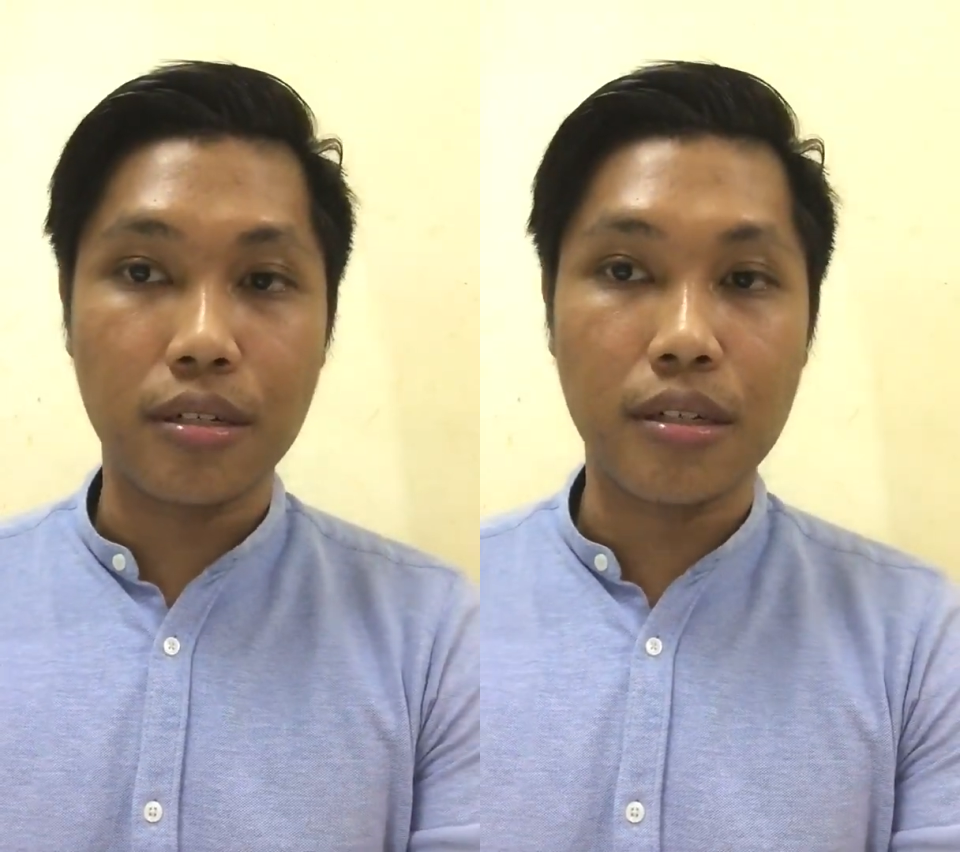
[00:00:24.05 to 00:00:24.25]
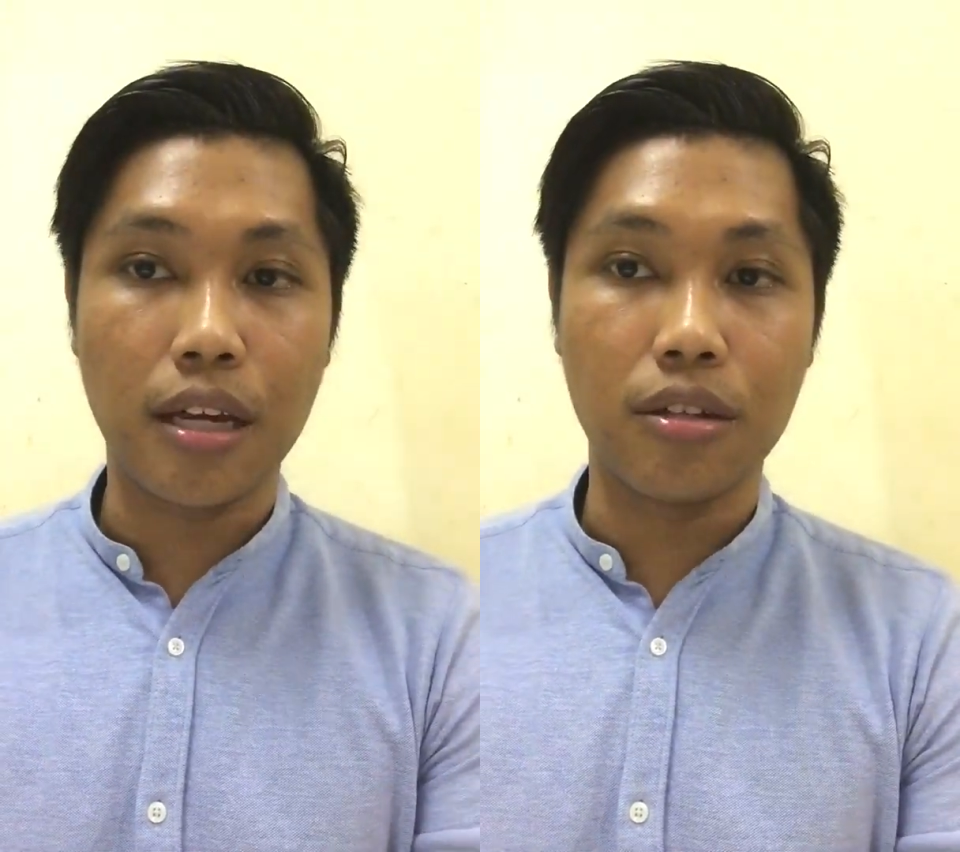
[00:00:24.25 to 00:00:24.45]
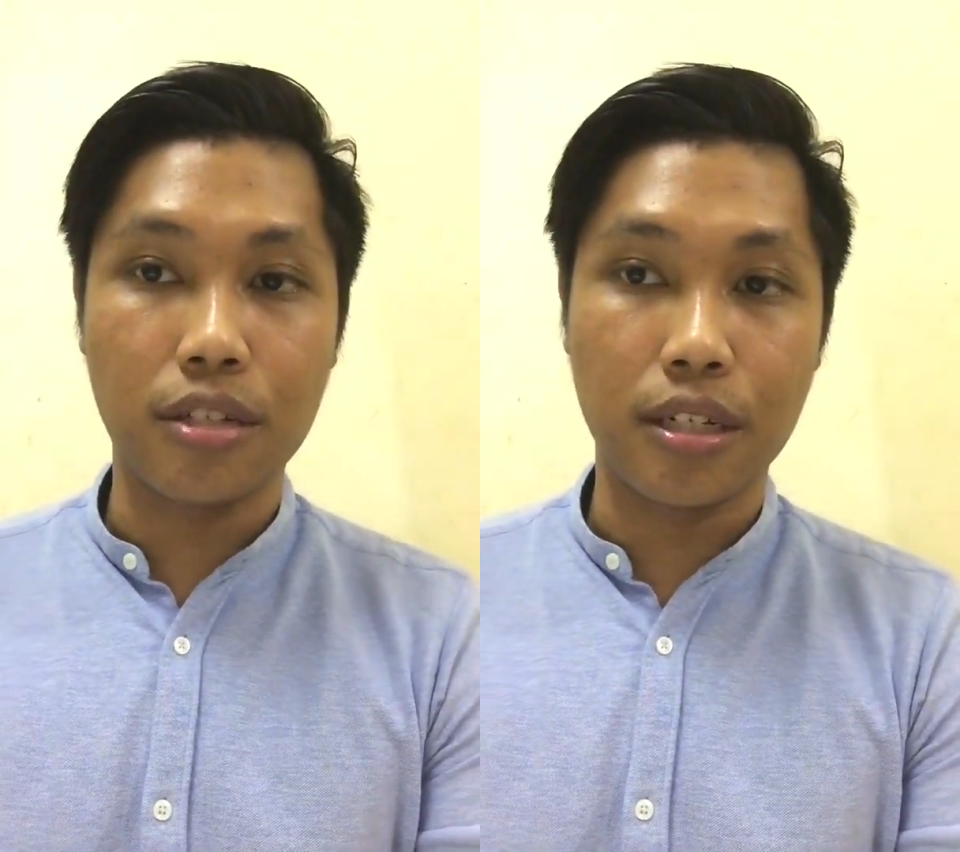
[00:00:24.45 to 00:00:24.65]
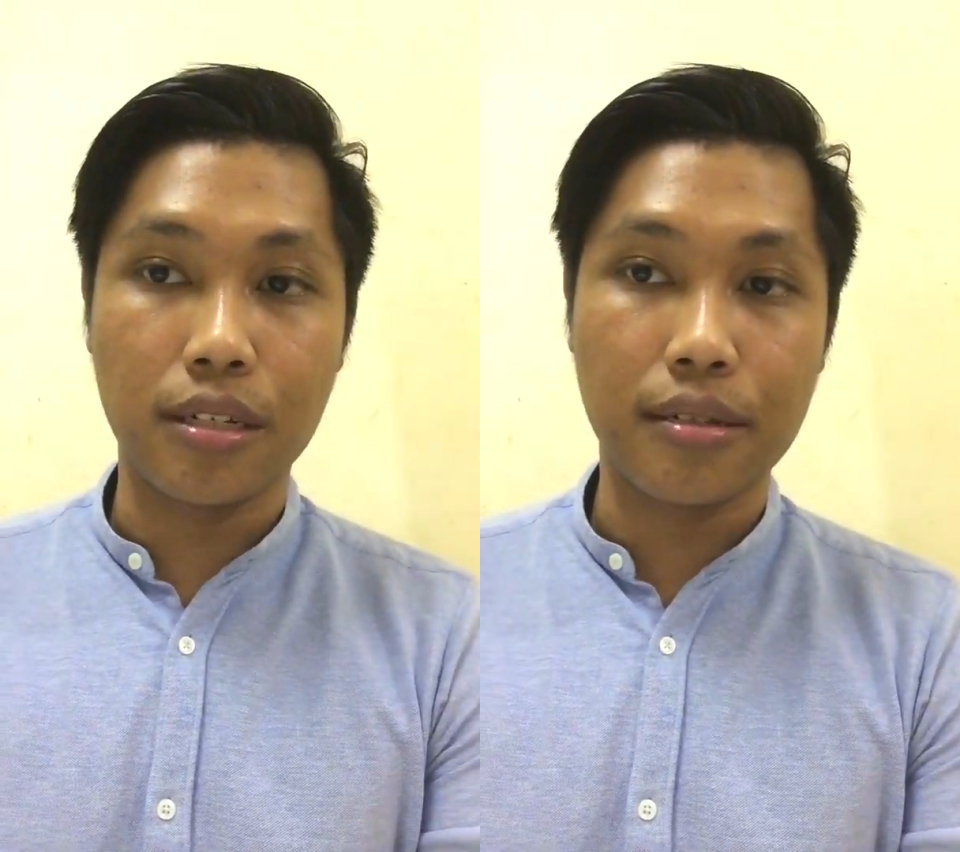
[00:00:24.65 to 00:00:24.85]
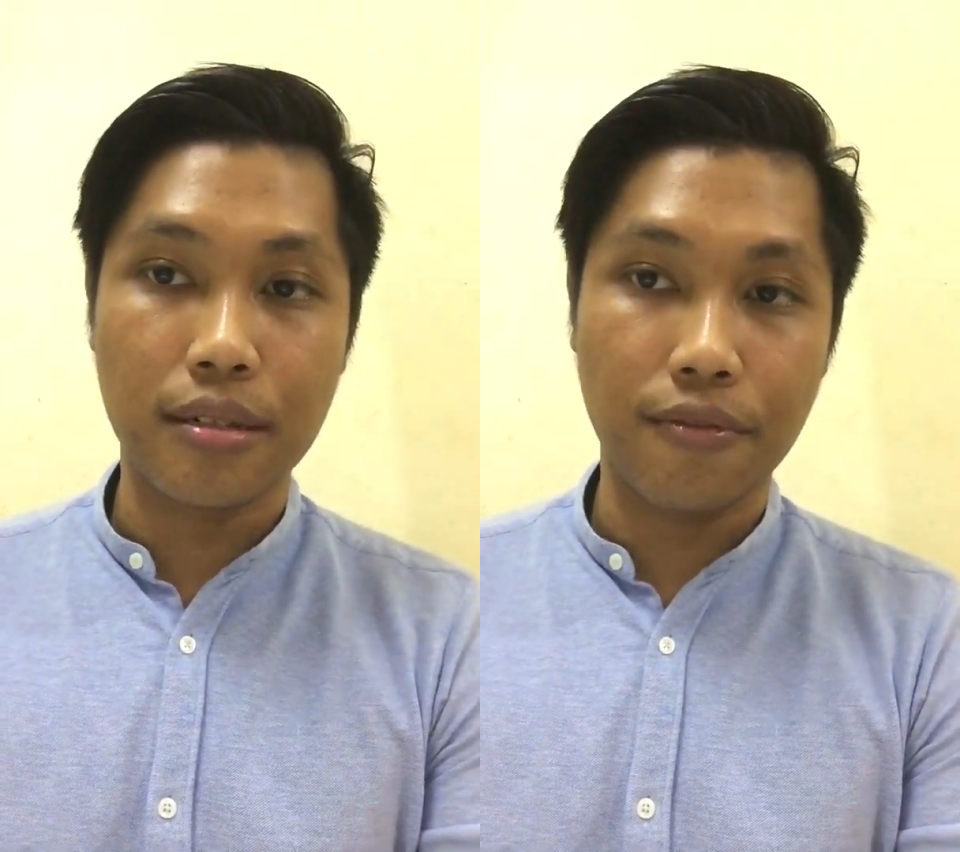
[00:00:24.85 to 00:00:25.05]

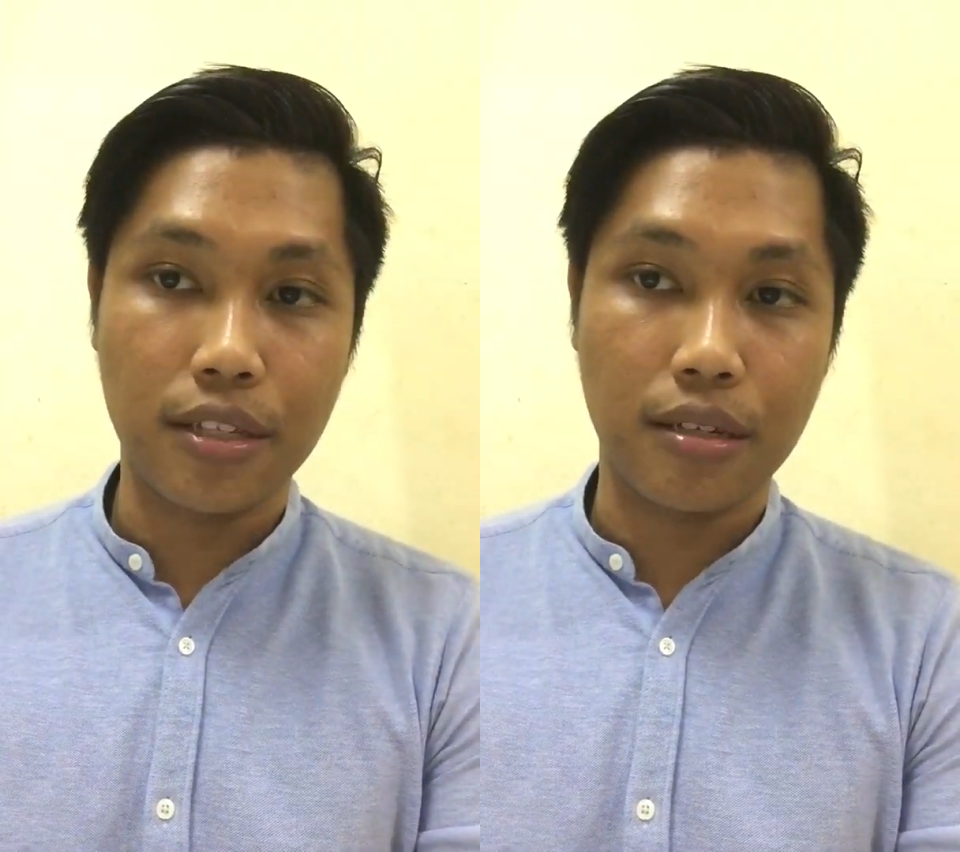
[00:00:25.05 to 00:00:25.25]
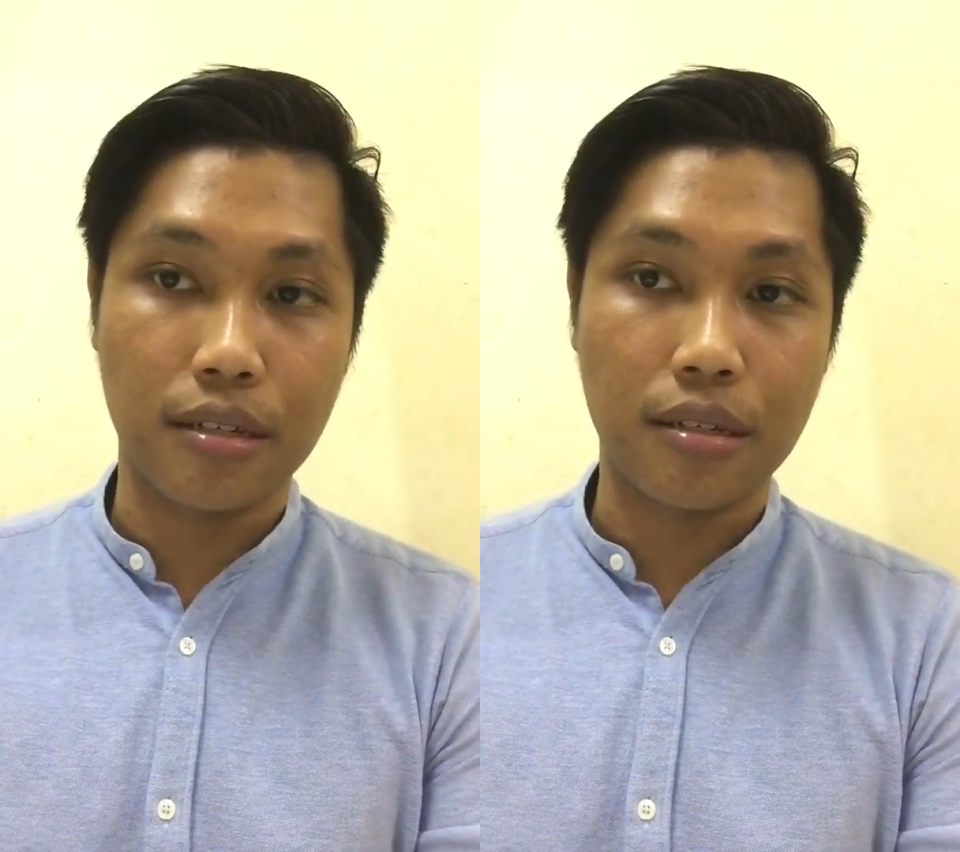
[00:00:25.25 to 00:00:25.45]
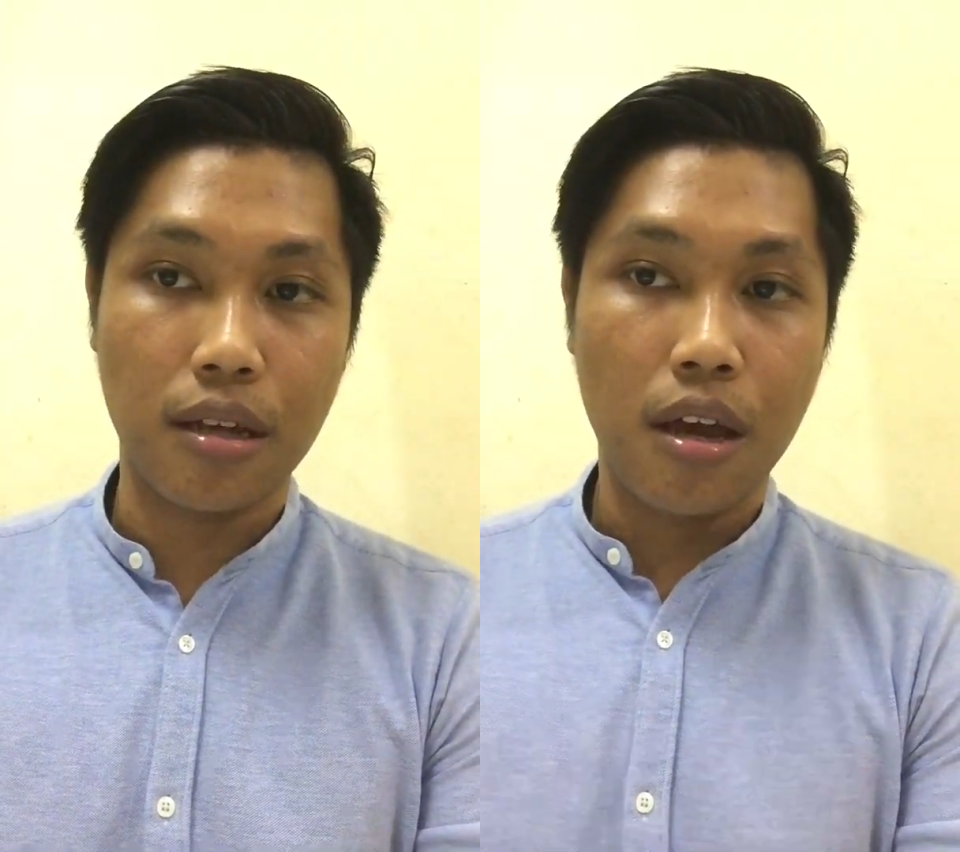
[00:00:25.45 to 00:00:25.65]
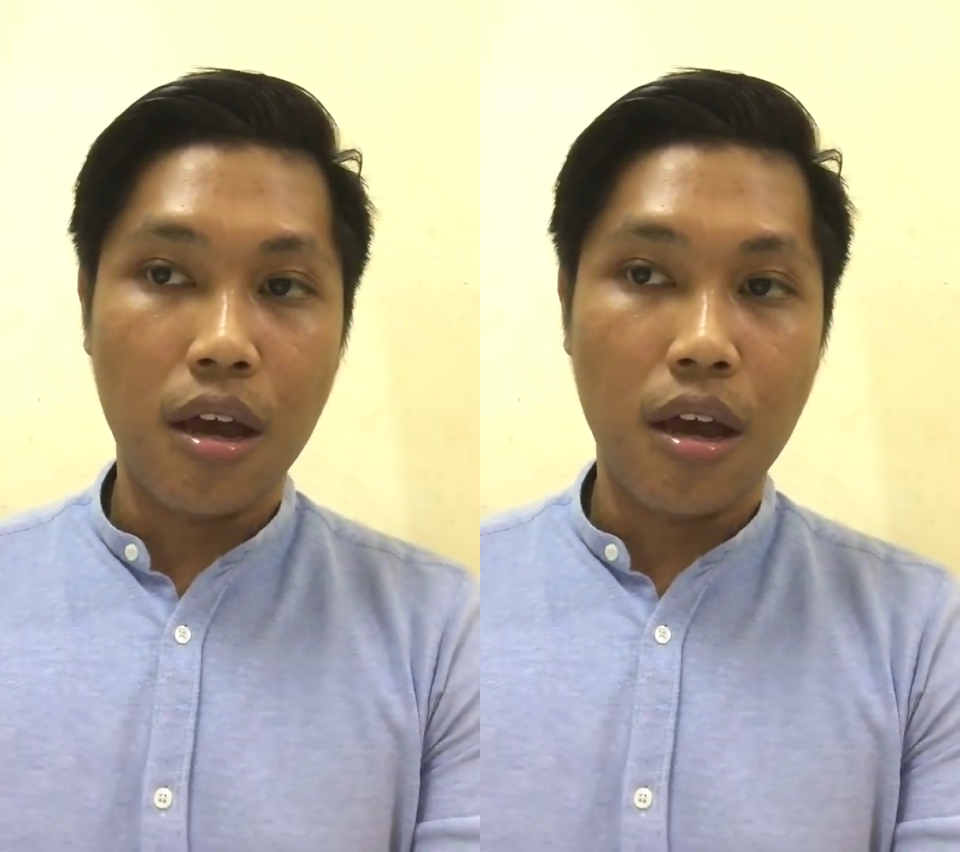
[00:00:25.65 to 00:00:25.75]
psychological services.